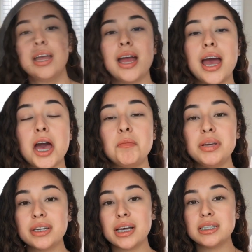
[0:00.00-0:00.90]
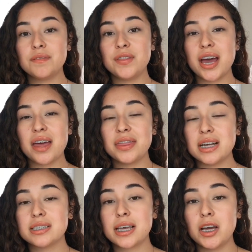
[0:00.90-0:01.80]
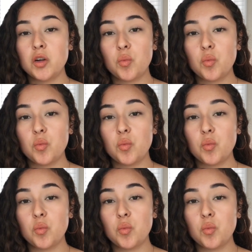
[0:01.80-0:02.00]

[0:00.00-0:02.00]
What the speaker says: And because of that, that's kind